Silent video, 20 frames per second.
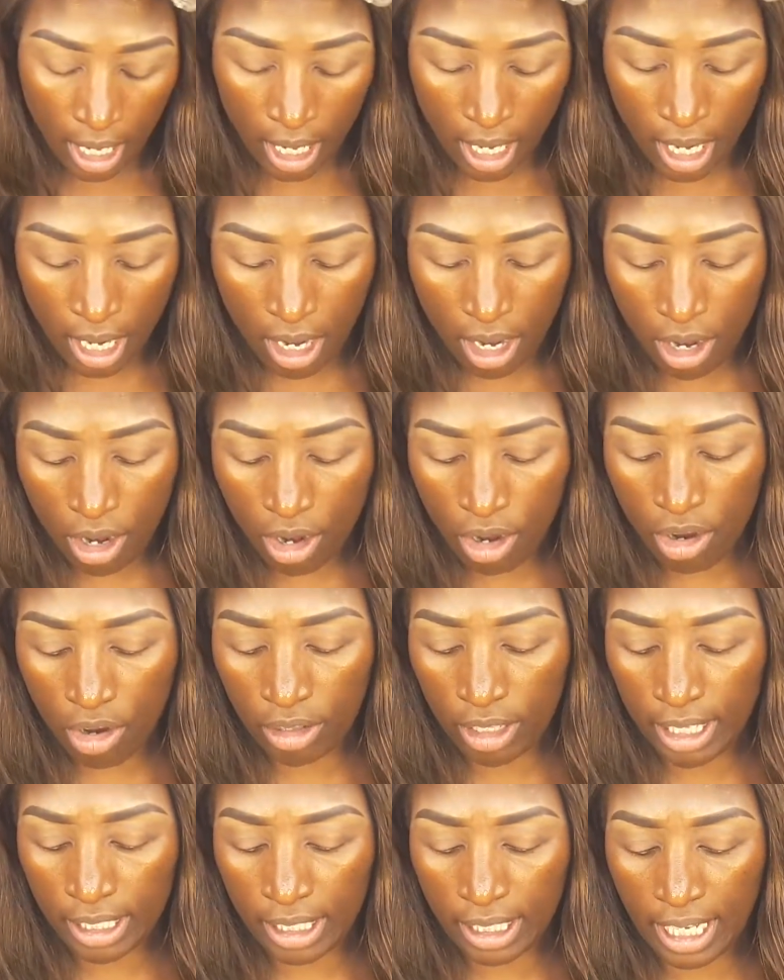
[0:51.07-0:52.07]
here.
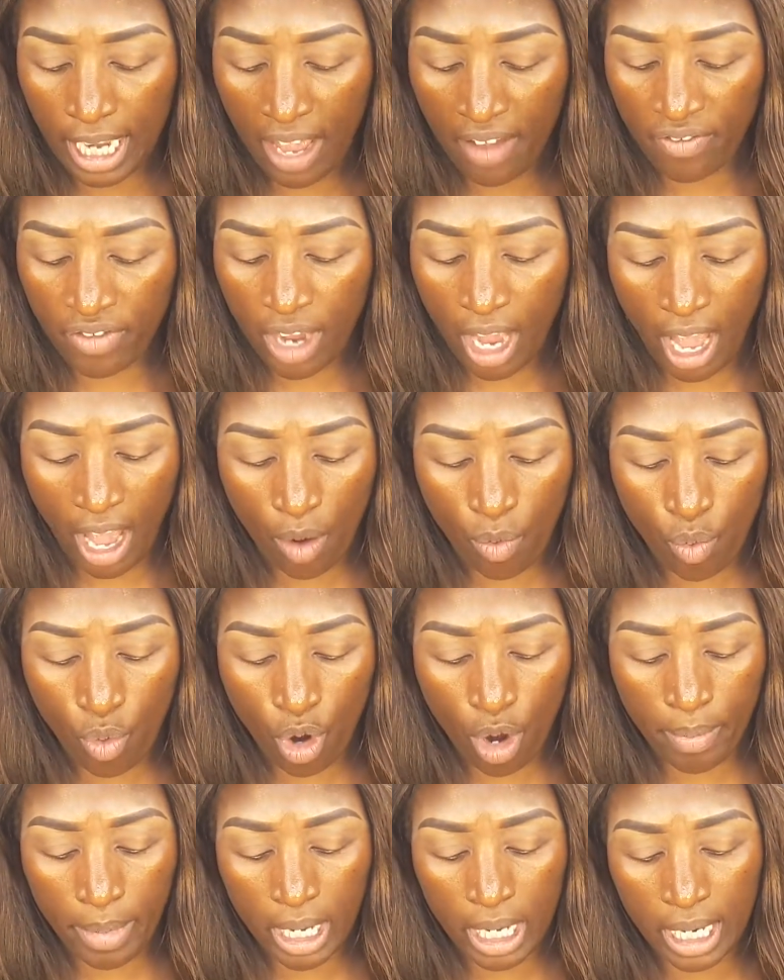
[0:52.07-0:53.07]
Let's see, I've got
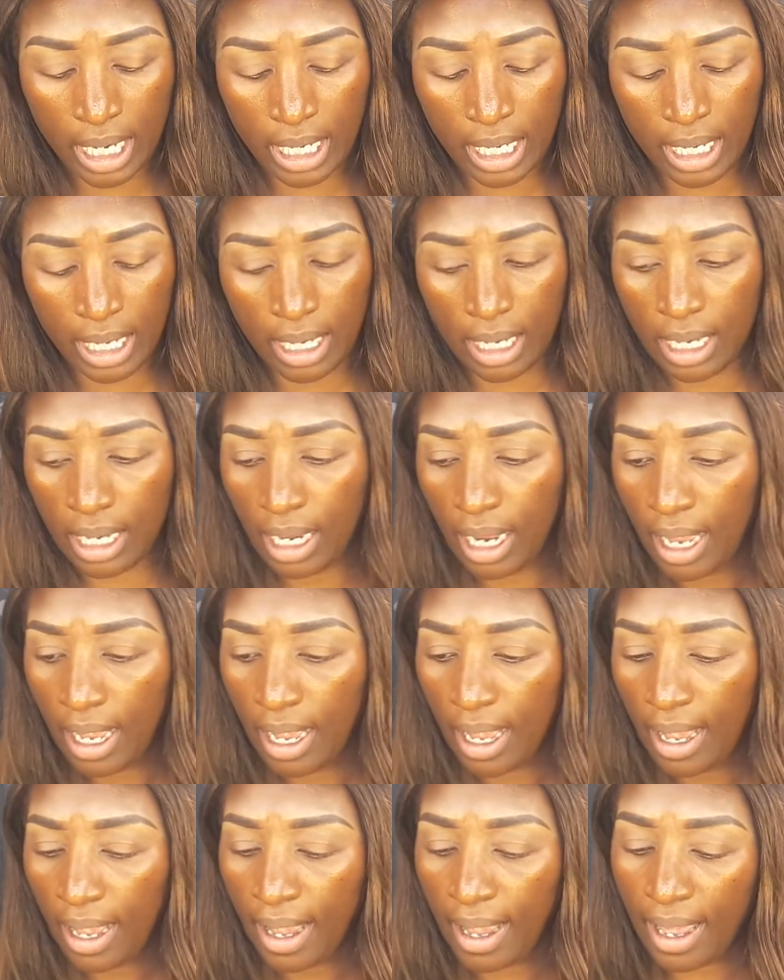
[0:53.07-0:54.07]
Warm Honey,
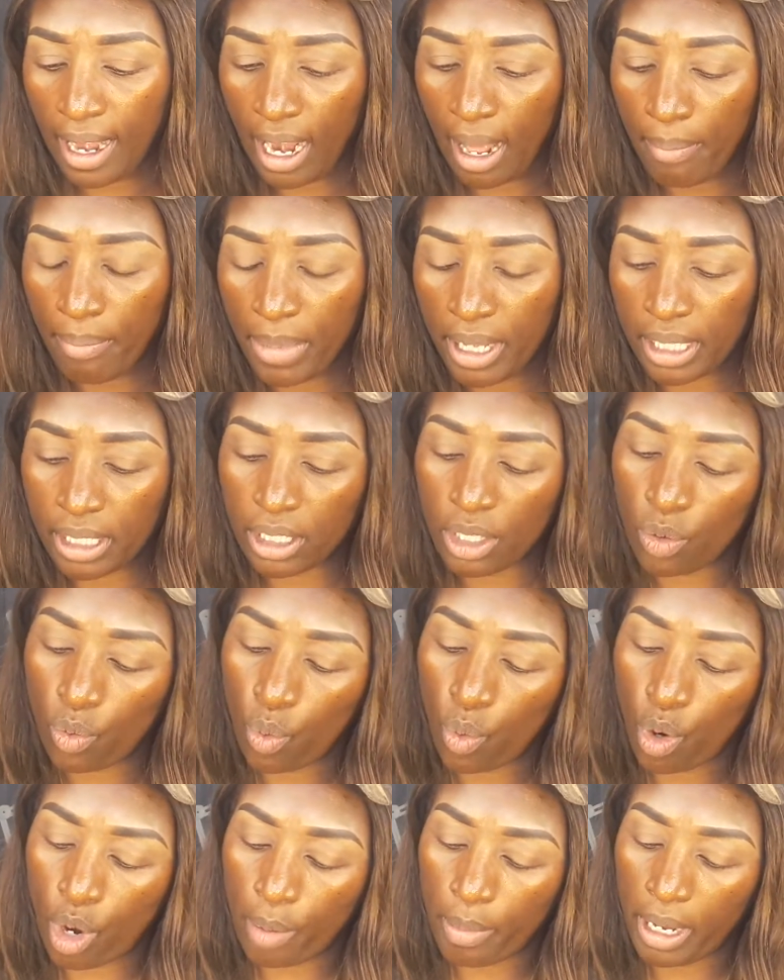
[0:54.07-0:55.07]
and I mixed the
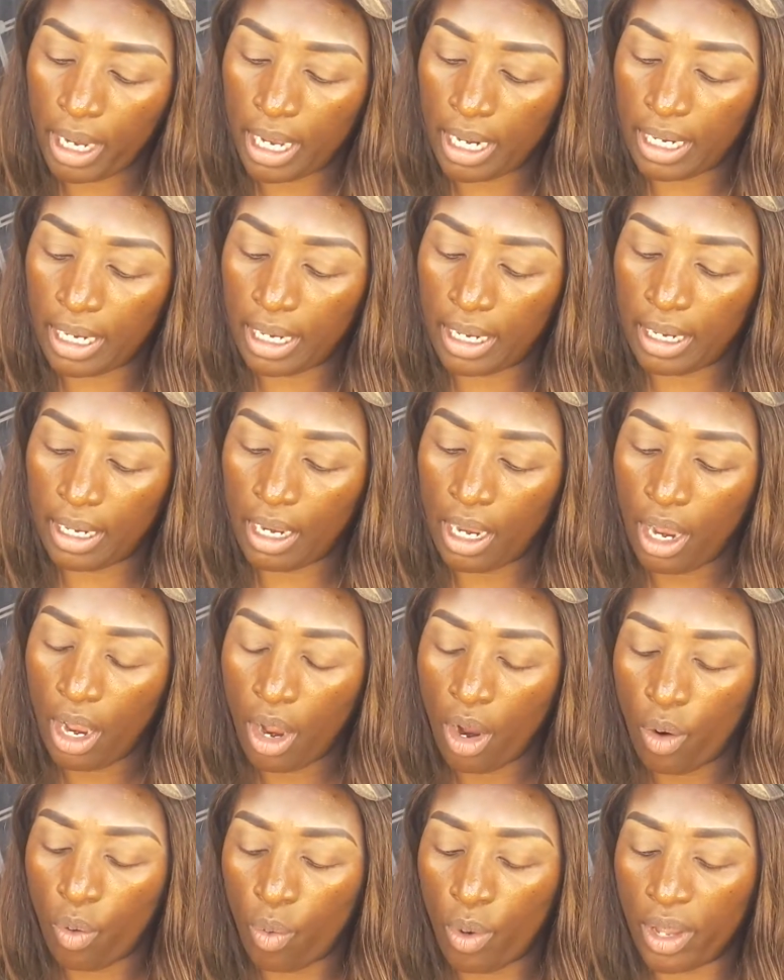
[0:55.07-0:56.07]
Warm Honey
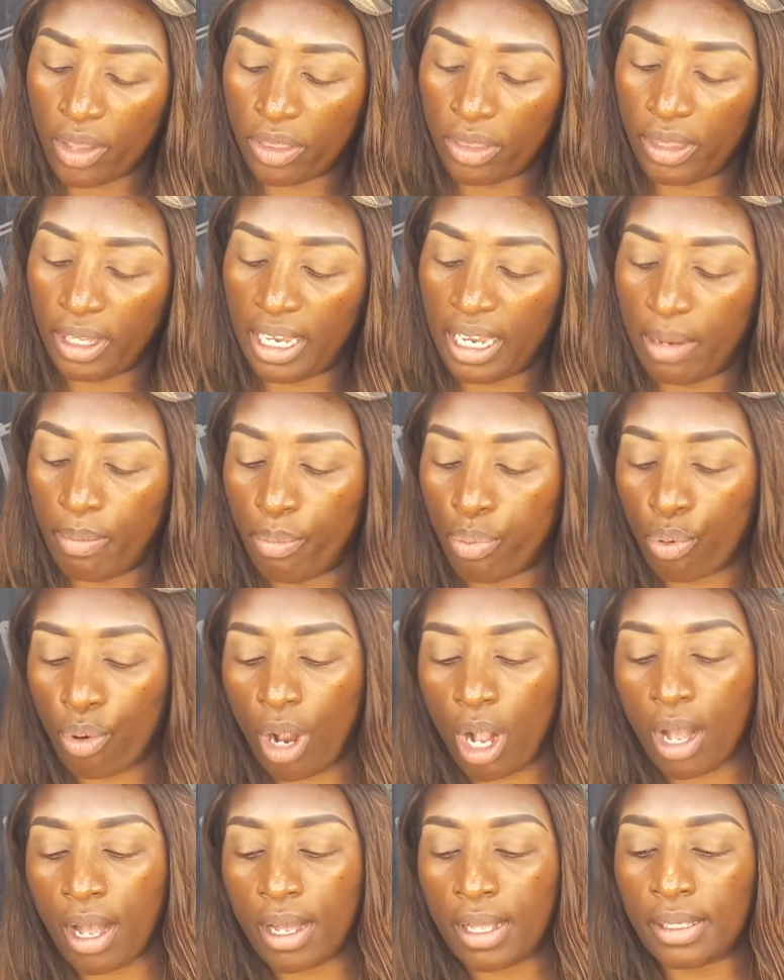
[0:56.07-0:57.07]
with the
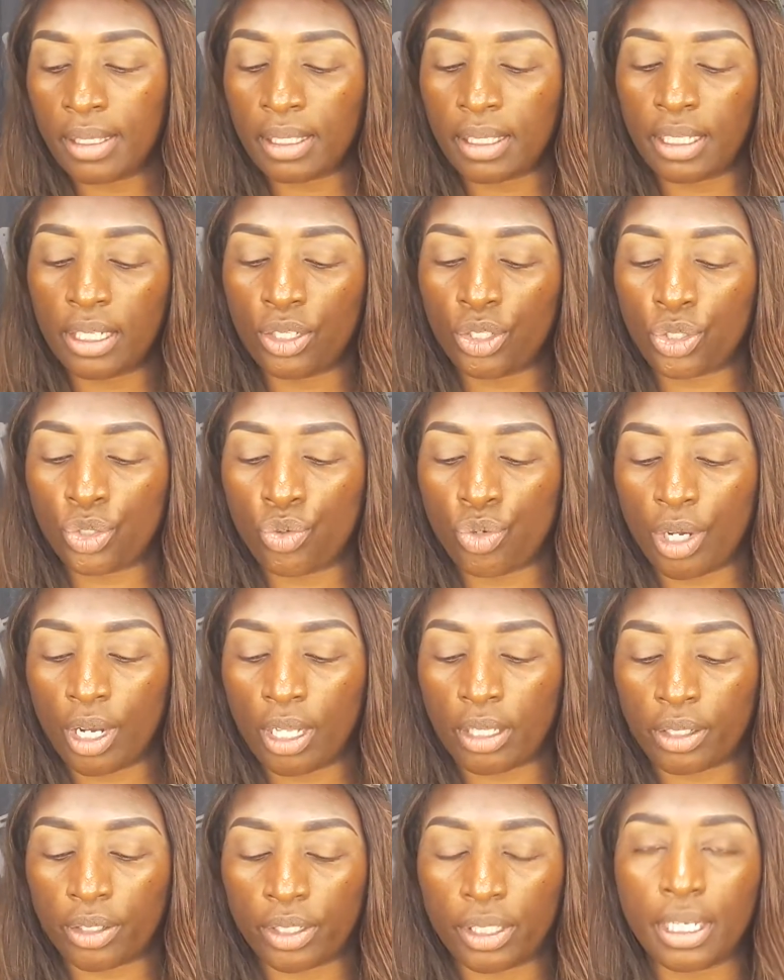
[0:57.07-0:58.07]
bronze, these two
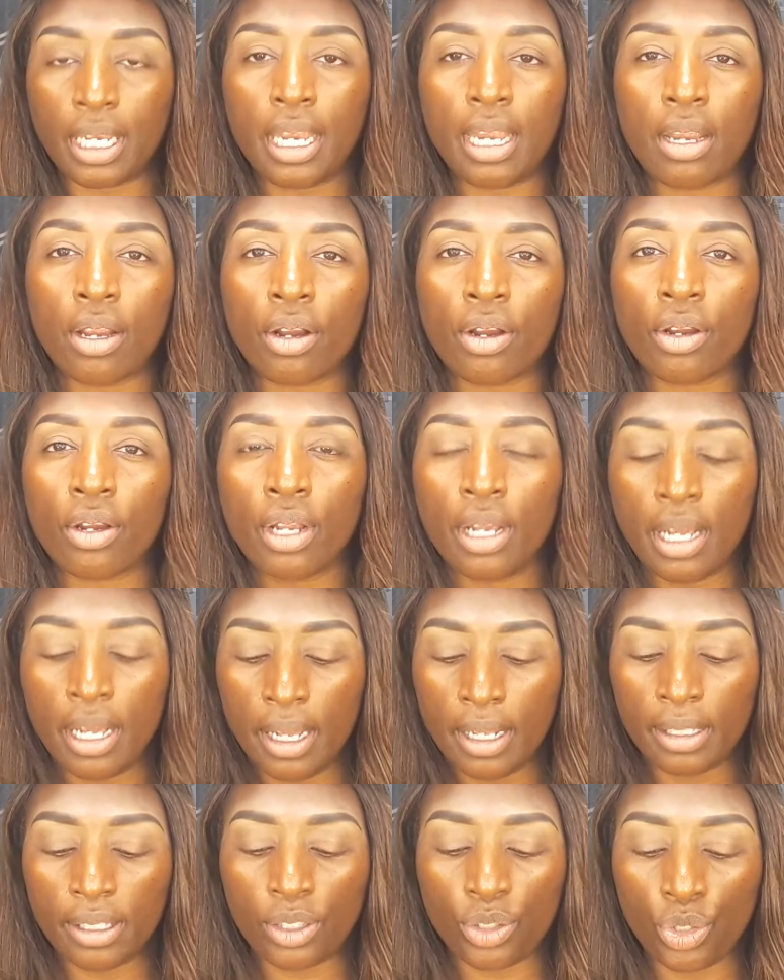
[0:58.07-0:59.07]
colors here,
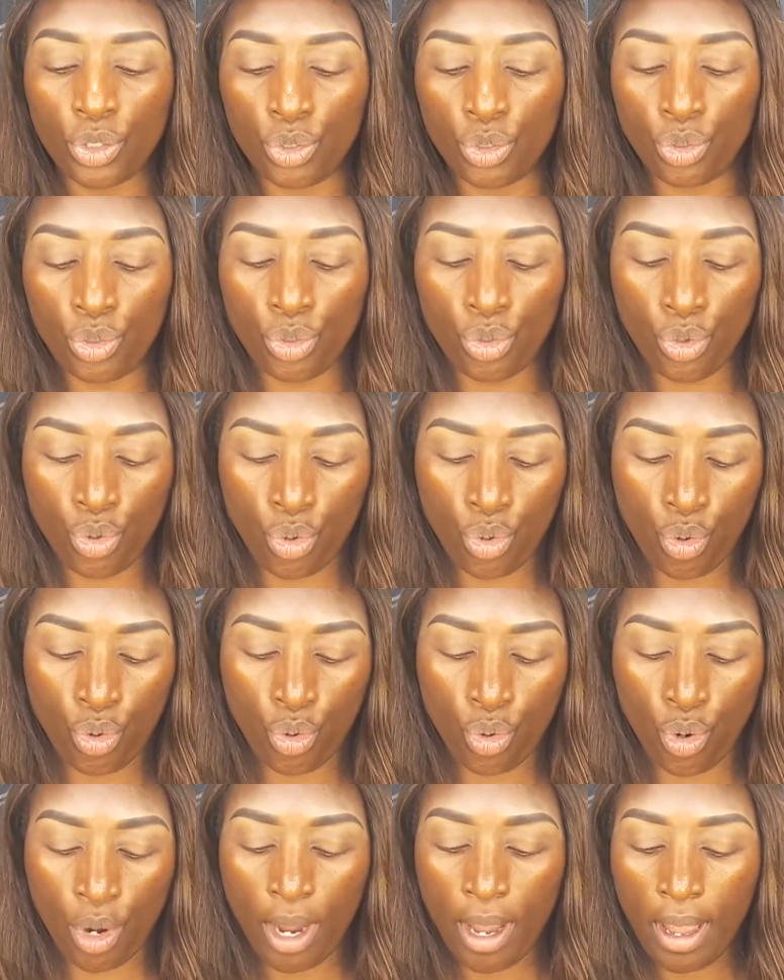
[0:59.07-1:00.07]

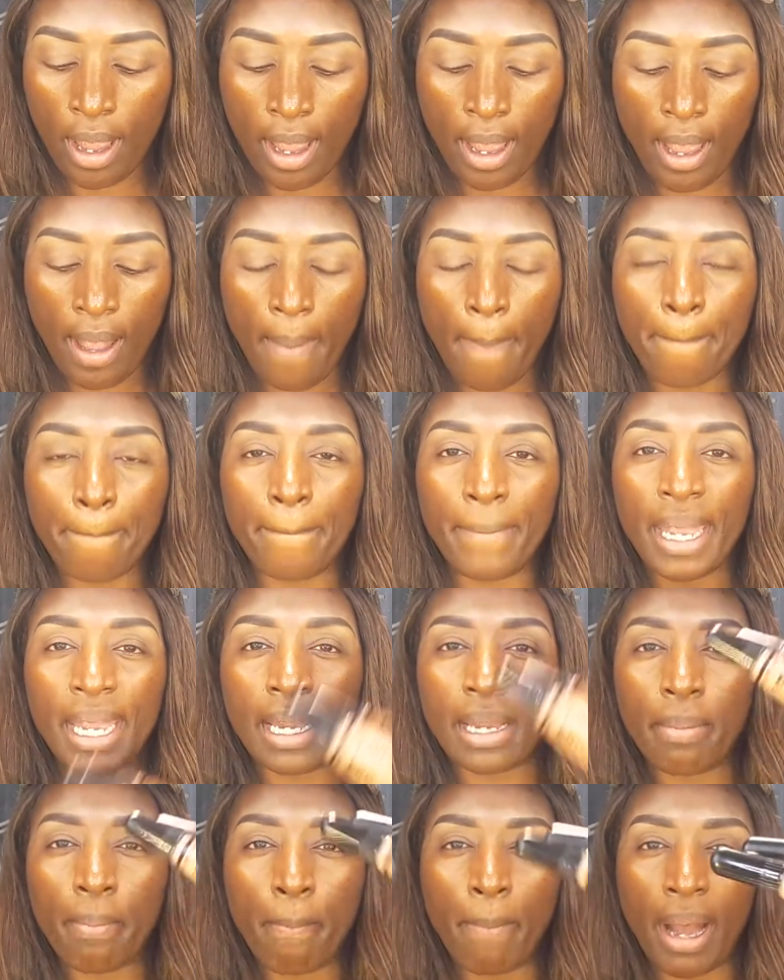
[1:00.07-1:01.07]
to
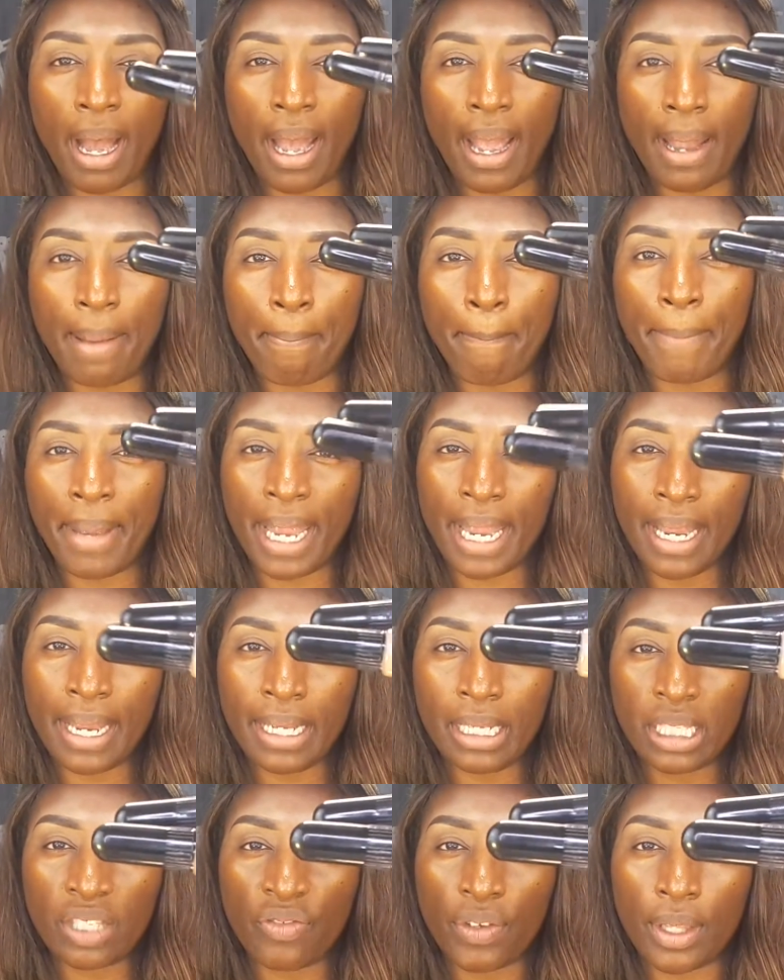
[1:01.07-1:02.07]
make my
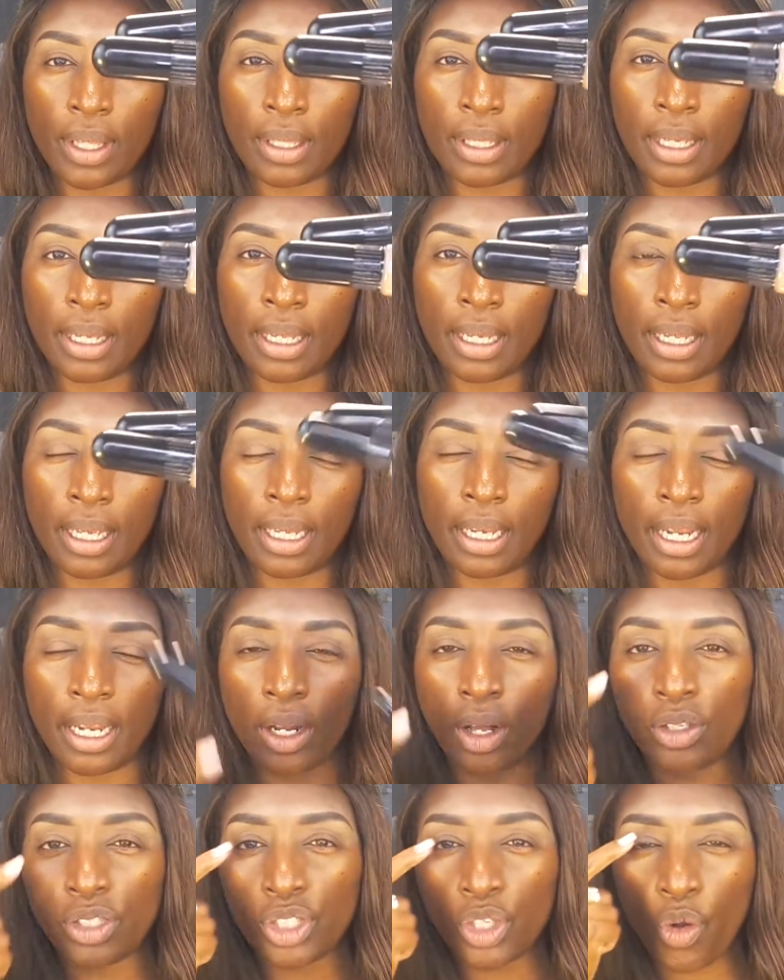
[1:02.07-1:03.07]
base for the lid and
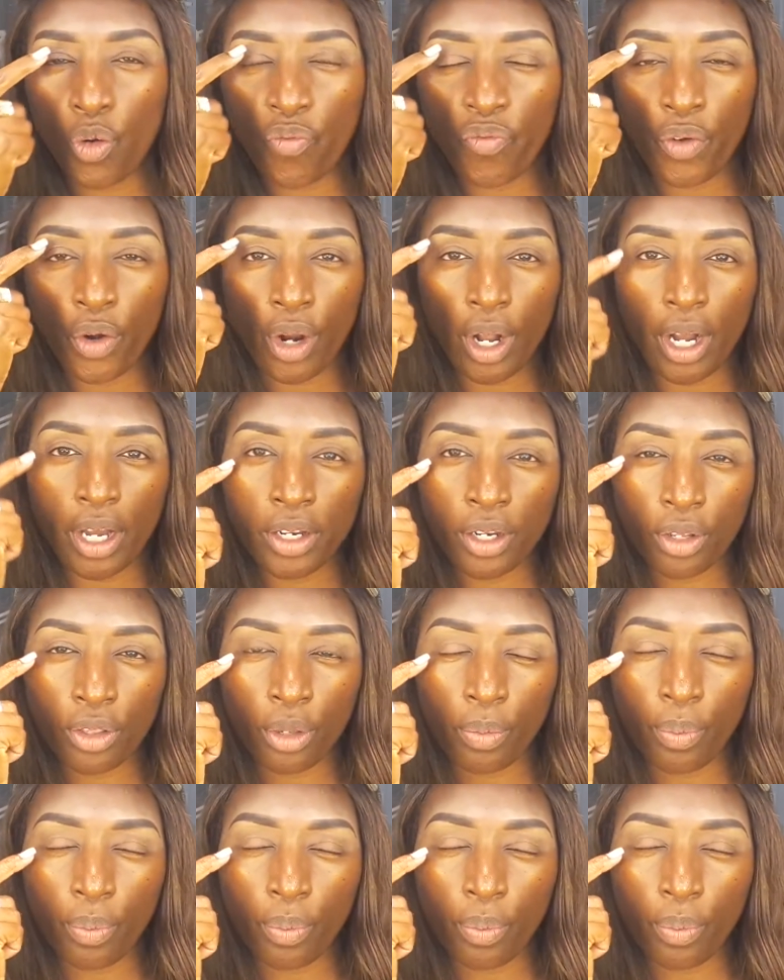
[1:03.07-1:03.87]
also for under the